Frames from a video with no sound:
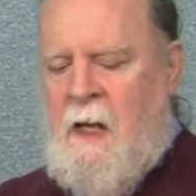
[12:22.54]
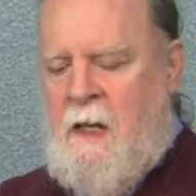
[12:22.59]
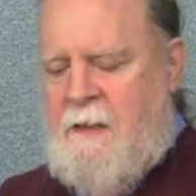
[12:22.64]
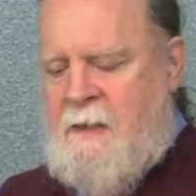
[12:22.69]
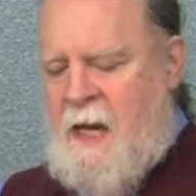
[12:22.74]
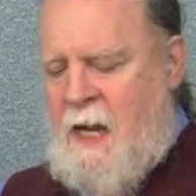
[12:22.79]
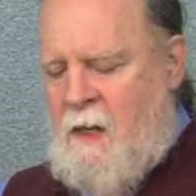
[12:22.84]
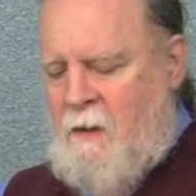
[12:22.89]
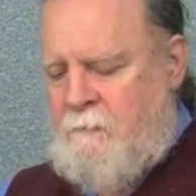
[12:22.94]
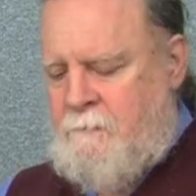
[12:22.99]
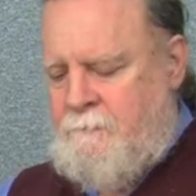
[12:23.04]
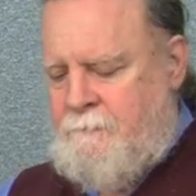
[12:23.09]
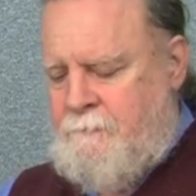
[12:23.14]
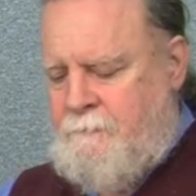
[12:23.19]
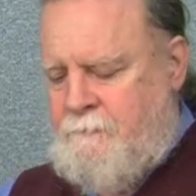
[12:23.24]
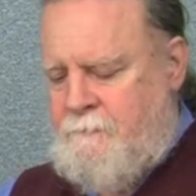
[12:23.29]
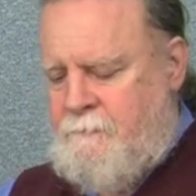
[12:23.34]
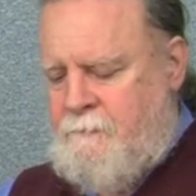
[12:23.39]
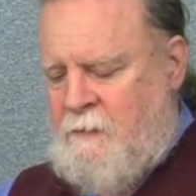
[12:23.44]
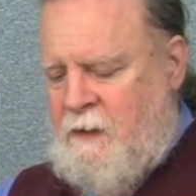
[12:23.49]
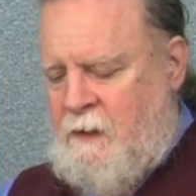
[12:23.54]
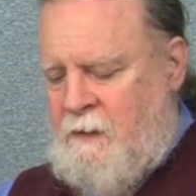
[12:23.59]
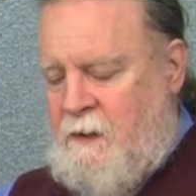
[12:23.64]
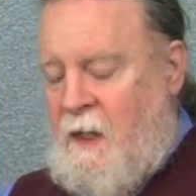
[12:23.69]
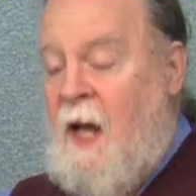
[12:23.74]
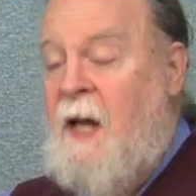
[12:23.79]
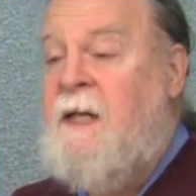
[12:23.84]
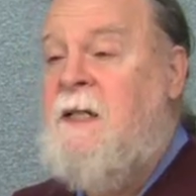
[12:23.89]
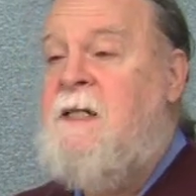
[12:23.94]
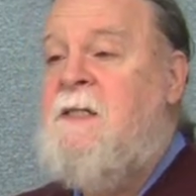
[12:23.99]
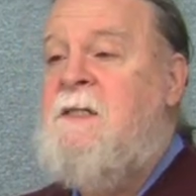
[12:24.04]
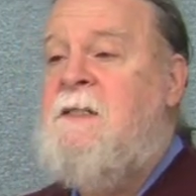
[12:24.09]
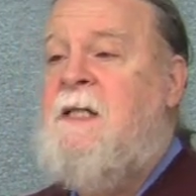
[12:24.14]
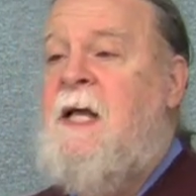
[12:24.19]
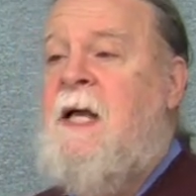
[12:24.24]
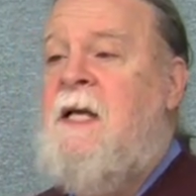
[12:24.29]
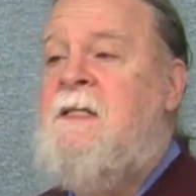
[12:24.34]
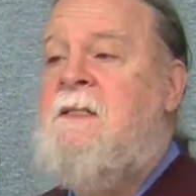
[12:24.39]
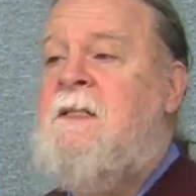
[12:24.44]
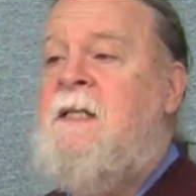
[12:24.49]
Now, Lonegan
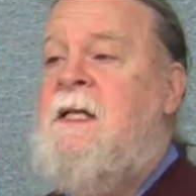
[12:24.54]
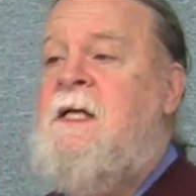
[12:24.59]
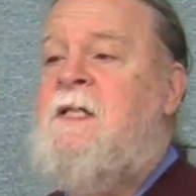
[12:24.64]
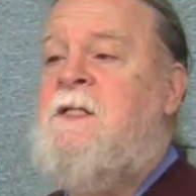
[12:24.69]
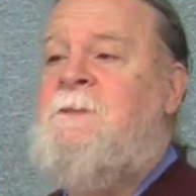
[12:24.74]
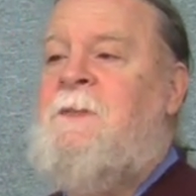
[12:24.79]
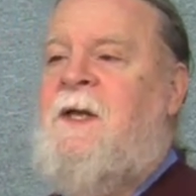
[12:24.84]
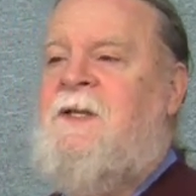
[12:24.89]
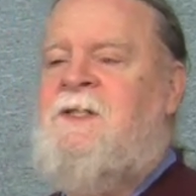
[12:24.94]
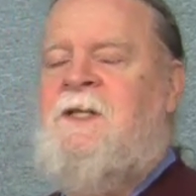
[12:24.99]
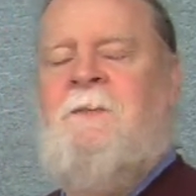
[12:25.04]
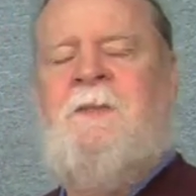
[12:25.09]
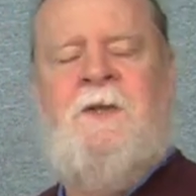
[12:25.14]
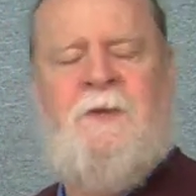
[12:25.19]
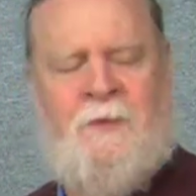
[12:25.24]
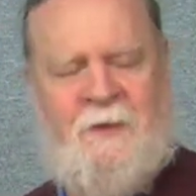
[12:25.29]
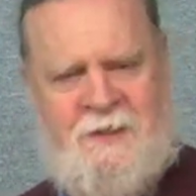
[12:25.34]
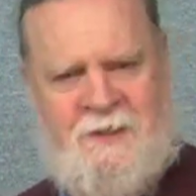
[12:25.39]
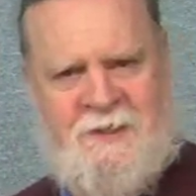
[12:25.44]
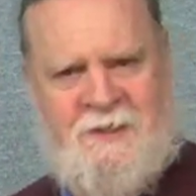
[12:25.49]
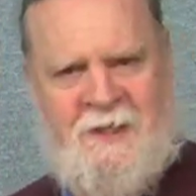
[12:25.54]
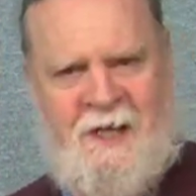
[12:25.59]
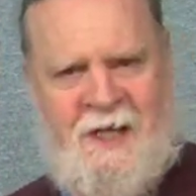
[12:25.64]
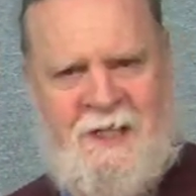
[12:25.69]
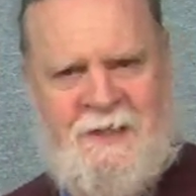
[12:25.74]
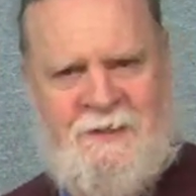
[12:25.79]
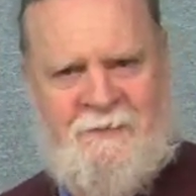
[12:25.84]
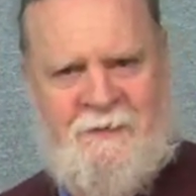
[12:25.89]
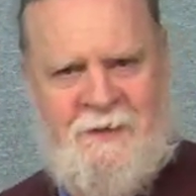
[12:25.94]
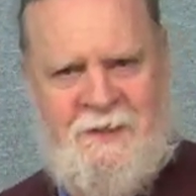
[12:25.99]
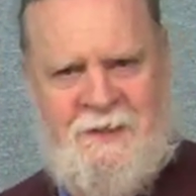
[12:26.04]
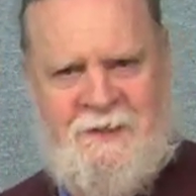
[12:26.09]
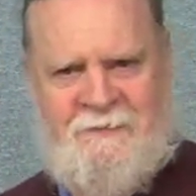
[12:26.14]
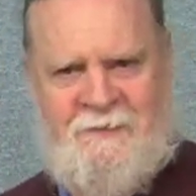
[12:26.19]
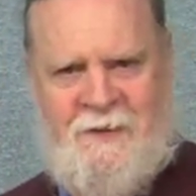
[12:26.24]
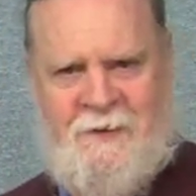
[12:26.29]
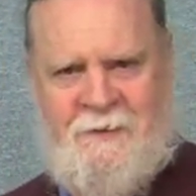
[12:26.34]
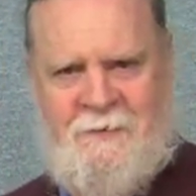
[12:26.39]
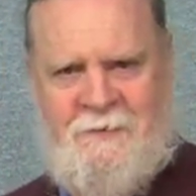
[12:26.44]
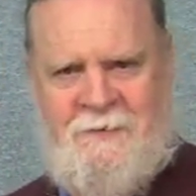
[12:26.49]
says he expects to be criticized for his
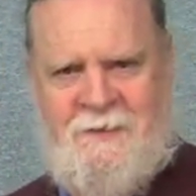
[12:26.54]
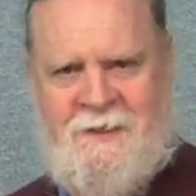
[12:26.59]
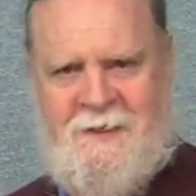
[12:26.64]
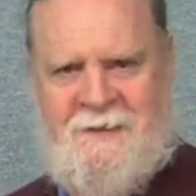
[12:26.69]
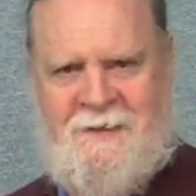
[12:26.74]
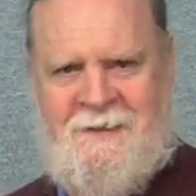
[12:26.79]
views.